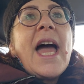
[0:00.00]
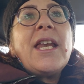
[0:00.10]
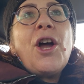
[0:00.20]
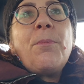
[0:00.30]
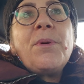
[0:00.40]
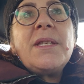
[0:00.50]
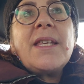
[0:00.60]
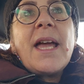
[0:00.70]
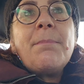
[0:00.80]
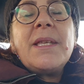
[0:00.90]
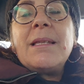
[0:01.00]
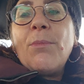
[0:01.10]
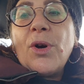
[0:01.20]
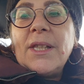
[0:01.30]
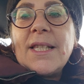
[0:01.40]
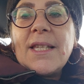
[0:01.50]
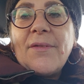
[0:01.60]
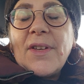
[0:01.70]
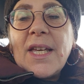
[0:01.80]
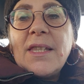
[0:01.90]
and I hope we say Mizmor
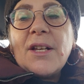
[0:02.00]
LeDavid.